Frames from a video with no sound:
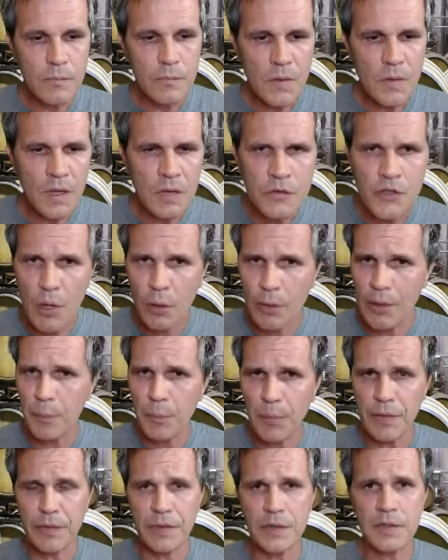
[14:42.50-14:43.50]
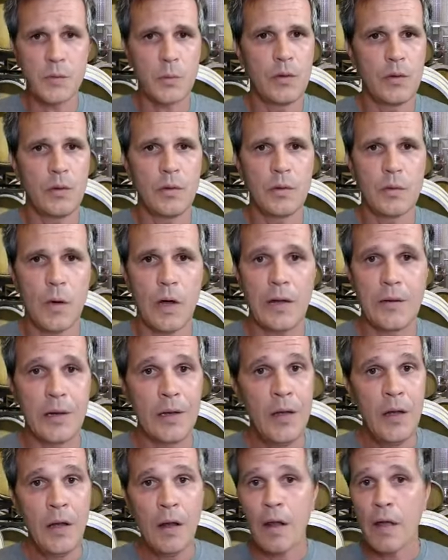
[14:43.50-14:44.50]
So a couple of things we do in the winery.
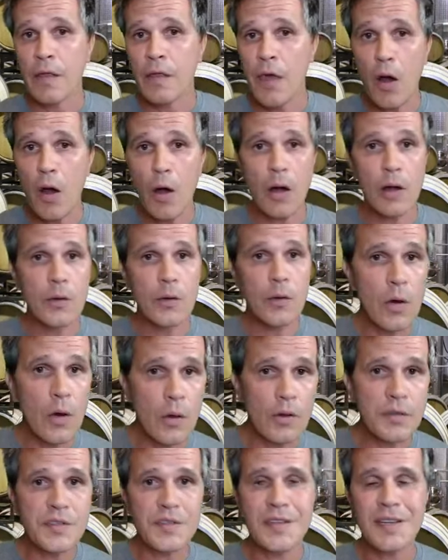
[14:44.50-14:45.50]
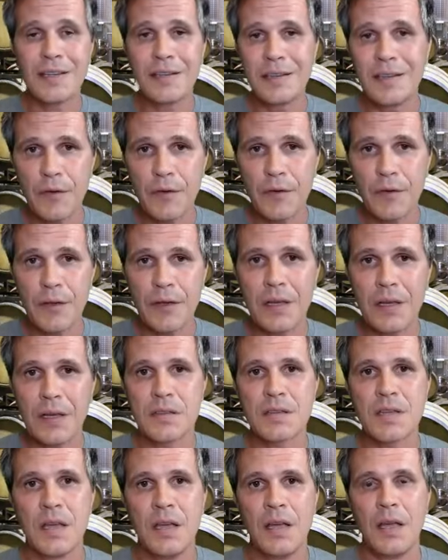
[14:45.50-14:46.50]
There are no
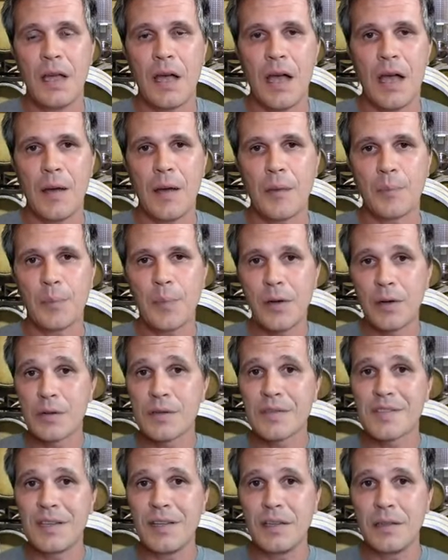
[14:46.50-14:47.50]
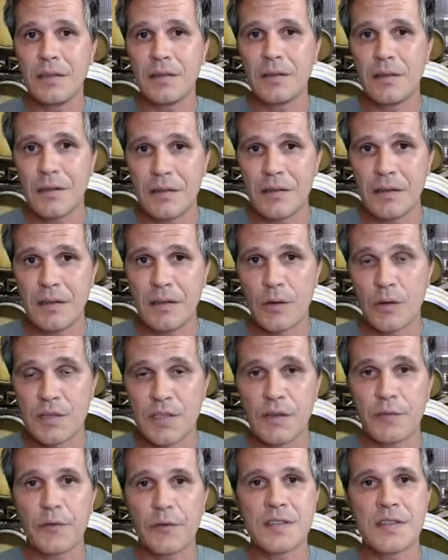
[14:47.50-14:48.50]
significant um, pyrazine, you know,
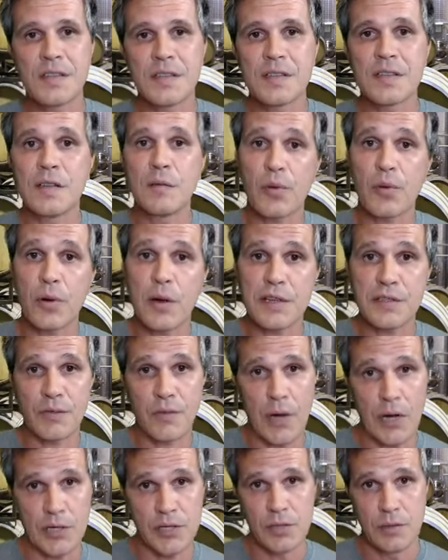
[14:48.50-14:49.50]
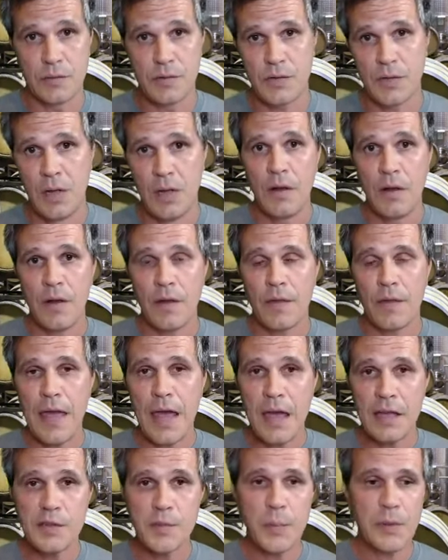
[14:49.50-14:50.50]
differences in press fractions. There
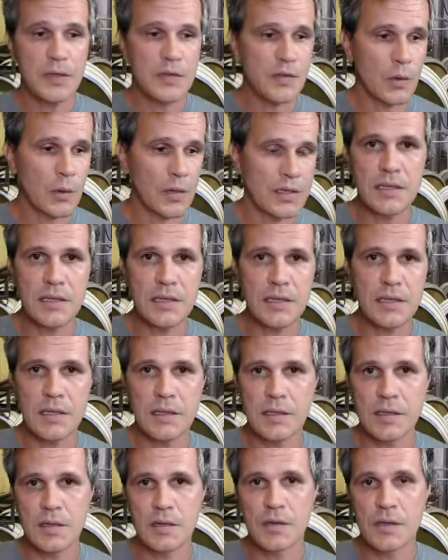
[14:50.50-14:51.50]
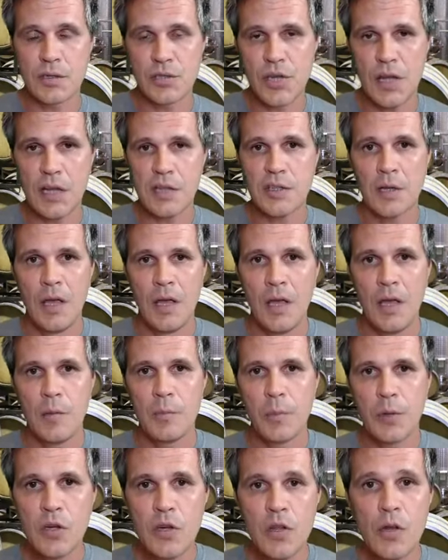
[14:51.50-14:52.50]
has been sort of data to suggest,
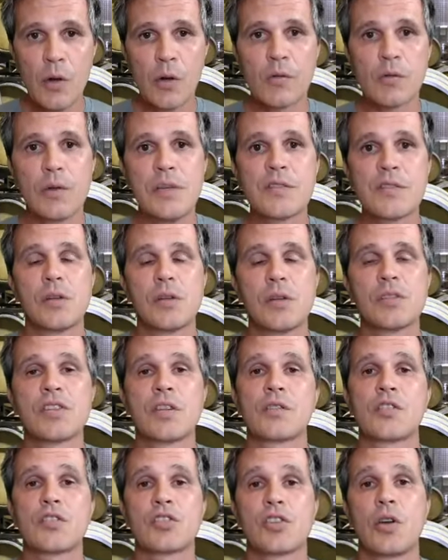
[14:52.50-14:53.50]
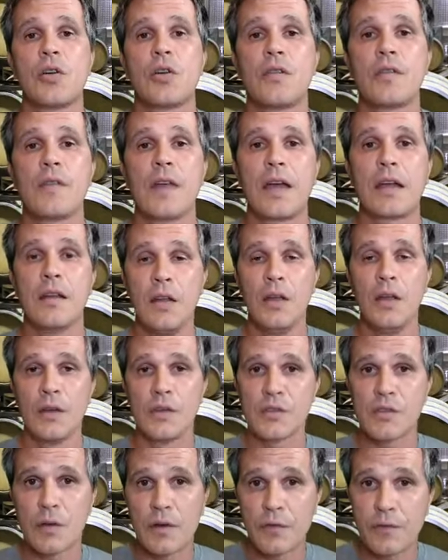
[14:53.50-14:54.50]
but newer research has shown that
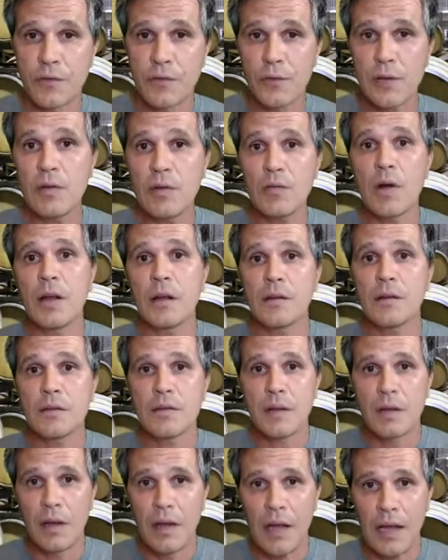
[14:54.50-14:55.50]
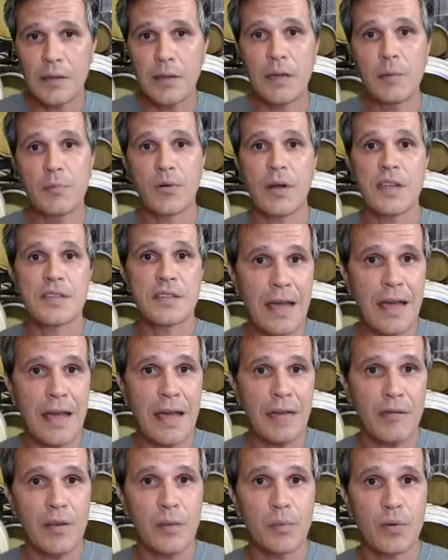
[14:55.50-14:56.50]
sort of free run, lightly pressed, and
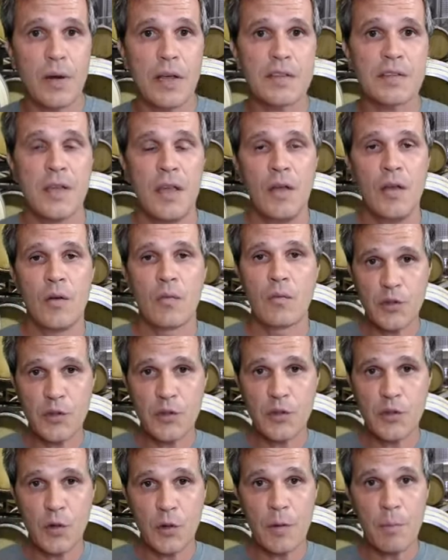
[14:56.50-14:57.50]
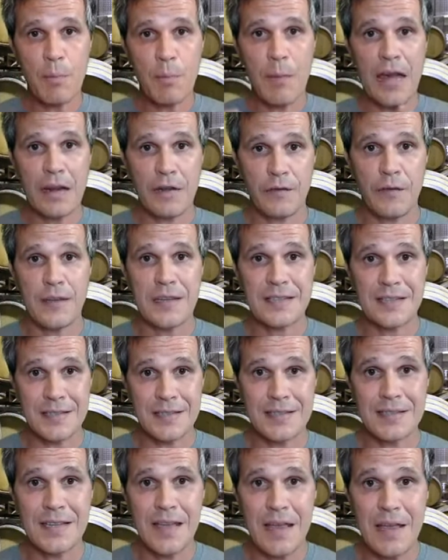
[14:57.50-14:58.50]
heavy pressed really sort of manifest the
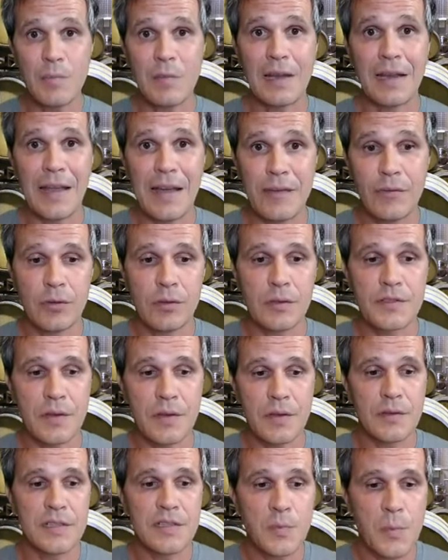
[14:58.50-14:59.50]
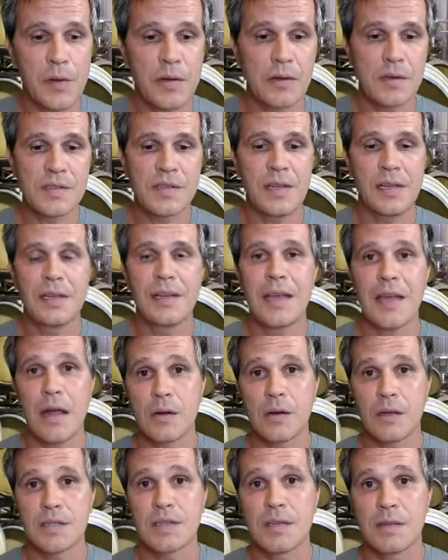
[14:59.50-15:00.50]
same levels of these pyrazine
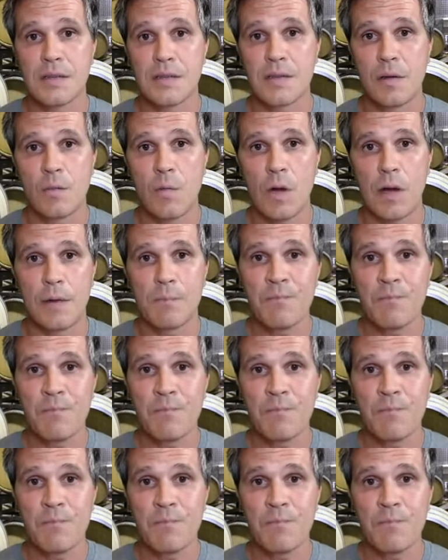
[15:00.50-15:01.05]
characters in wine.